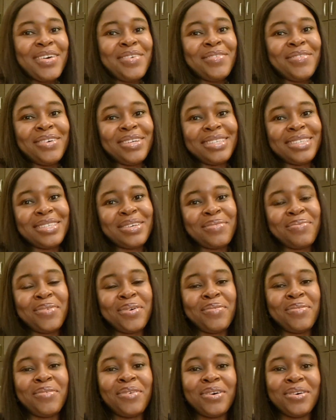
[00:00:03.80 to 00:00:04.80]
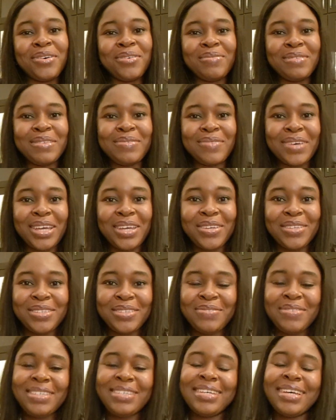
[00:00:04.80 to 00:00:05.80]
what's up and welcome to my
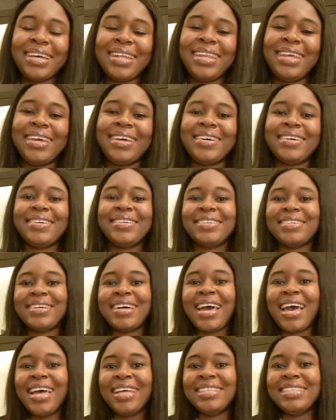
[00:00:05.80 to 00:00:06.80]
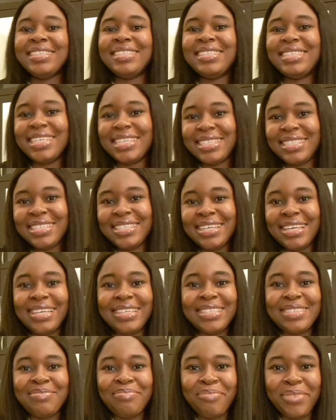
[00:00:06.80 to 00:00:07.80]
YouTube channel. This
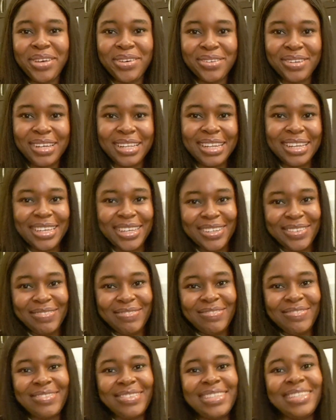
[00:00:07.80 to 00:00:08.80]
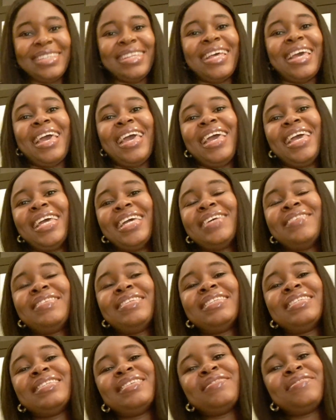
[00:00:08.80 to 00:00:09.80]
is Mel Glenn. If
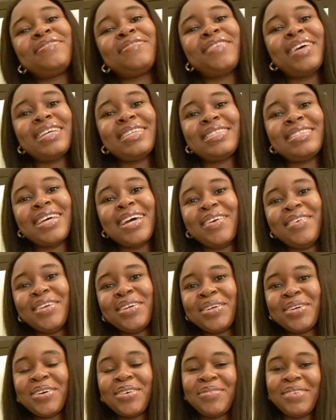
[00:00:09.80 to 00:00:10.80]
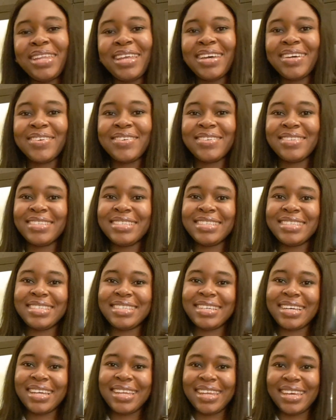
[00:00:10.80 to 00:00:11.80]
this is the first time you're coming across
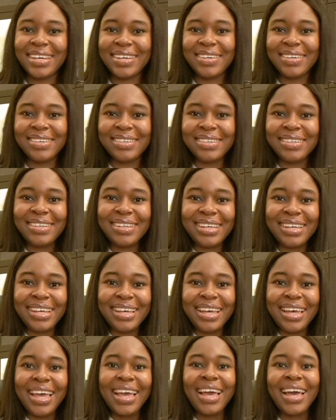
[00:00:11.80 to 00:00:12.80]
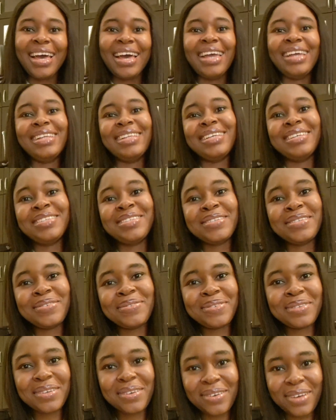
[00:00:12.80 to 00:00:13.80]
this channel, kindly
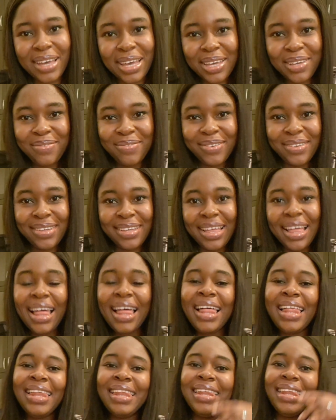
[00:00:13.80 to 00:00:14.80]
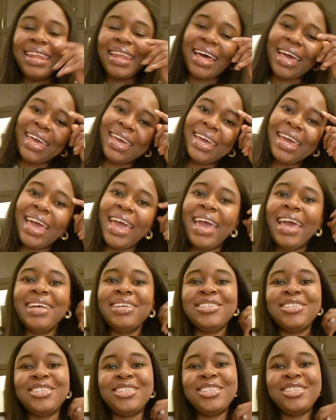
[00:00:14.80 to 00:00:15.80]
subscribe, like
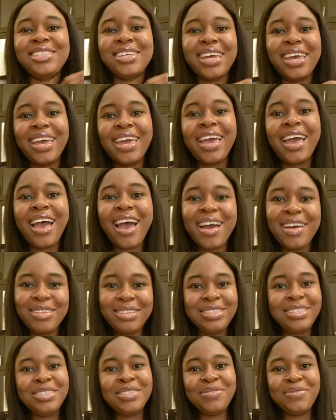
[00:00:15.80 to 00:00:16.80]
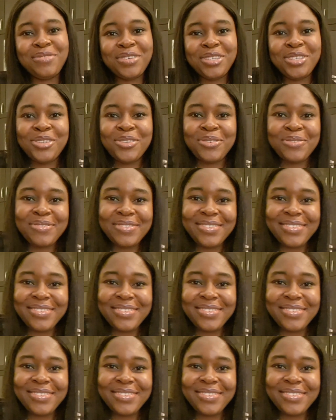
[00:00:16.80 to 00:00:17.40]
and share this video.